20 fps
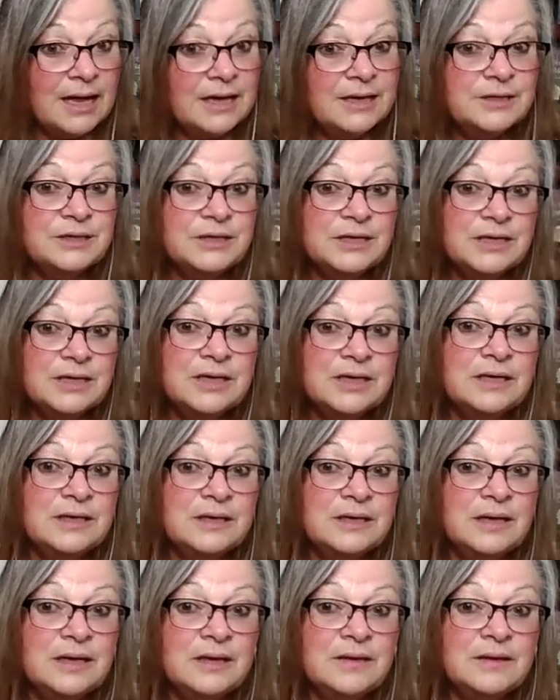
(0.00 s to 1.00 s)
and
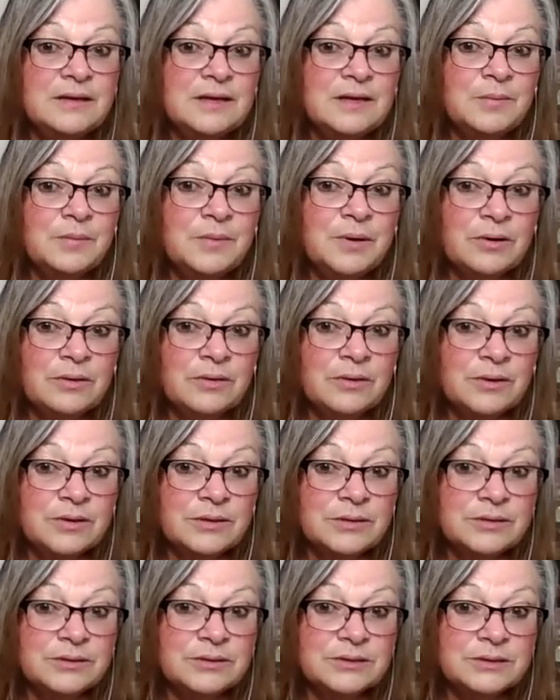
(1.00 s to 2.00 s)
in the
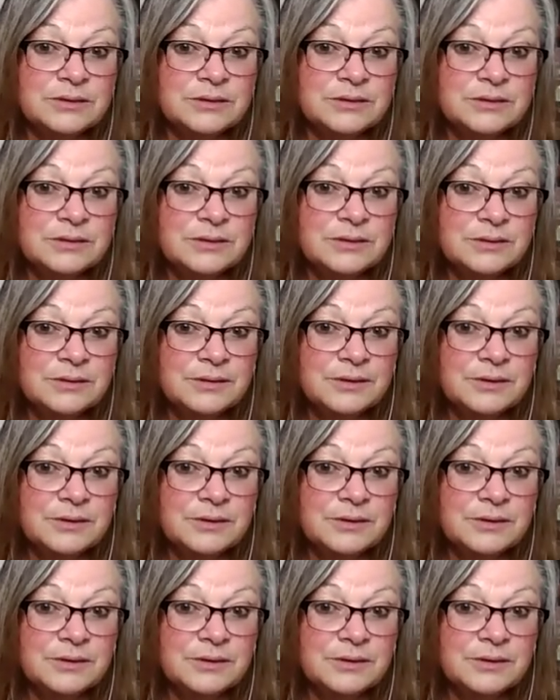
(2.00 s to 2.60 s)
Americas.